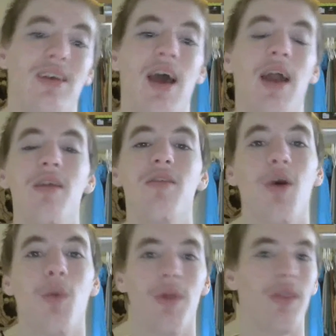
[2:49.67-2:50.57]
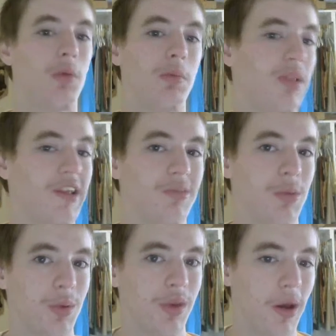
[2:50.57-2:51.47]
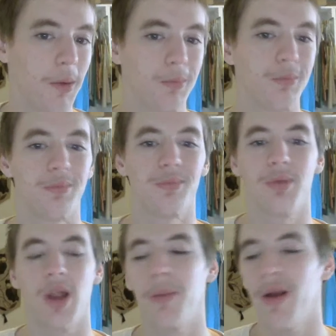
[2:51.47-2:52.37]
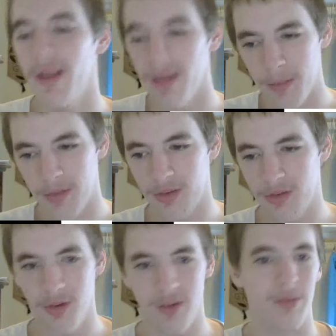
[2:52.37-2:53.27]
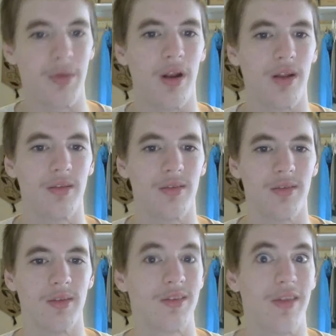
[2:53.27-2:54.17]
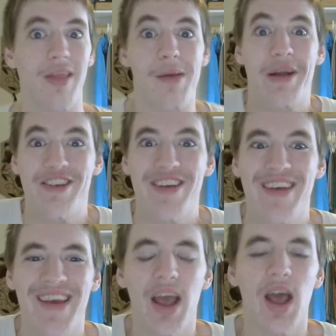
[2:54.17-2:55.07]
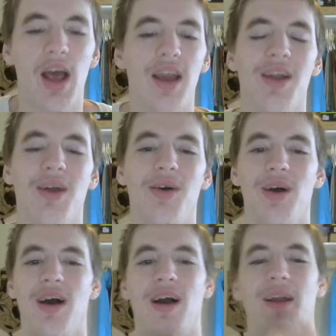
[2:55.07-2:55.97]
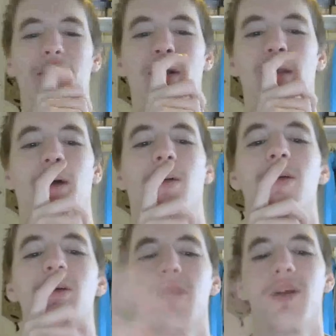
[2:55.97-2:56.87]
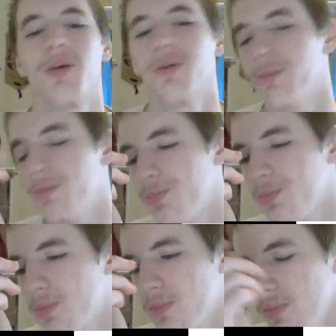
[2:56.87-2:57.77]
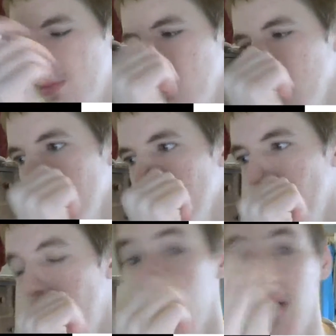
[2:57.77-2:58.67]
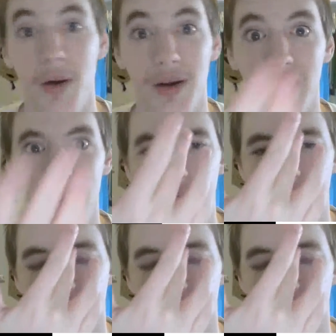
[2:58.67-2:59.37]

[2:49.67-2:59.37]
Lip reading: I don't even know when the replacement would come, but I'm not gonna let myself stress about it. At least not that much. Yeah, compared to how I normally do, or how I did,